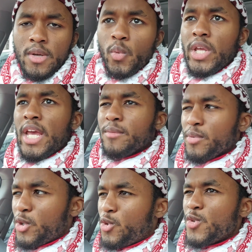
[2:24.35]
We can't
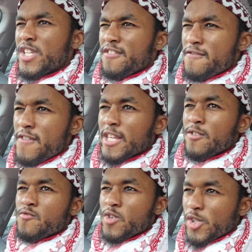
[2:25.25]
produce an
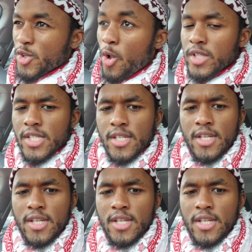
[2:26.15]
effective result.